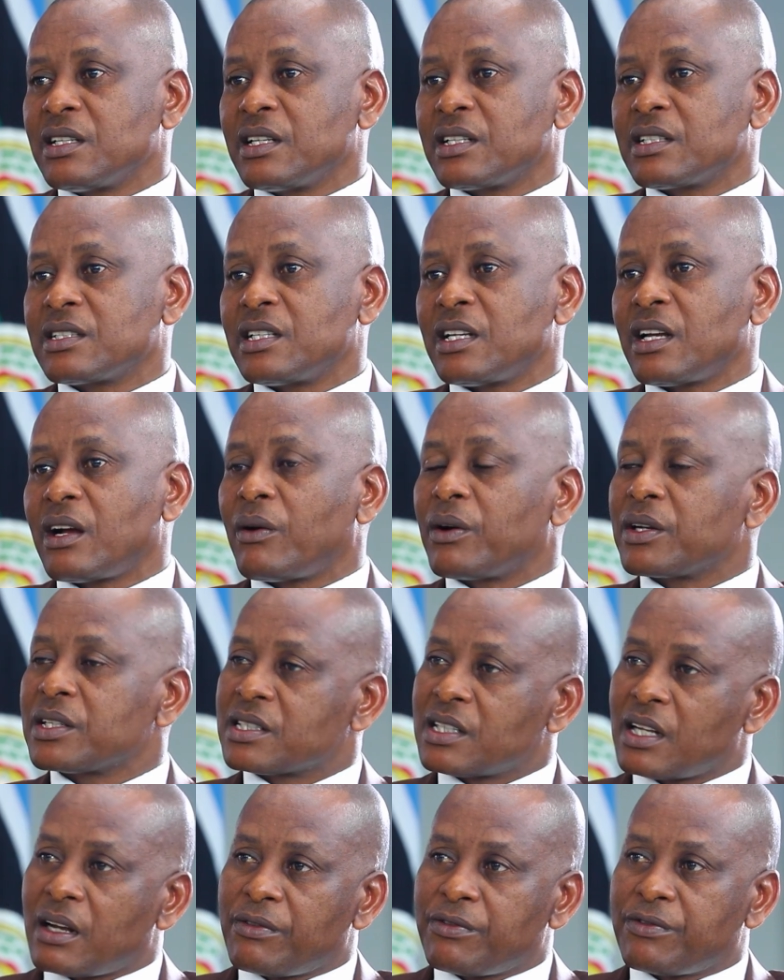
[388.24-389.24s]
let's say our
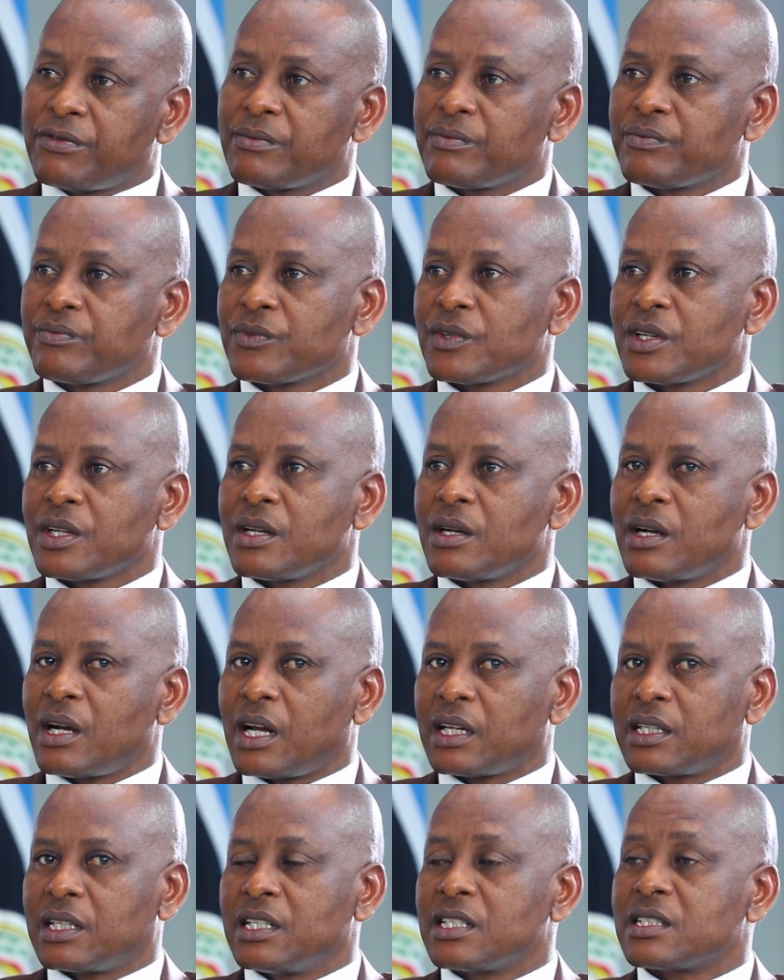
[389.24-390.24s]
staff,
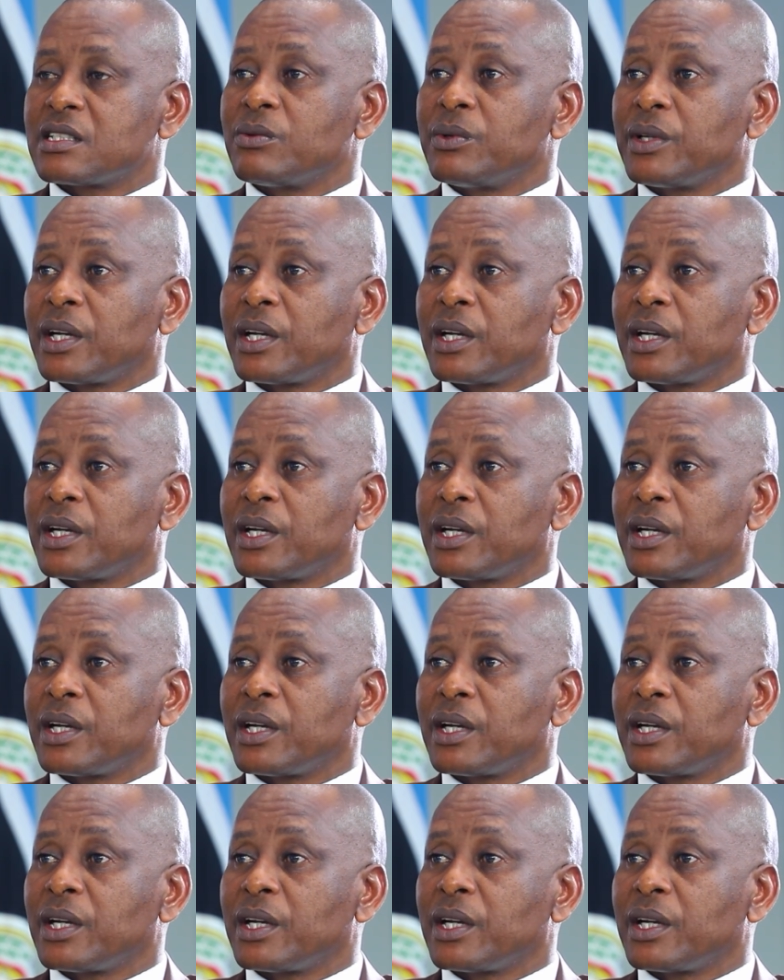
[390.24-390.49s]
at least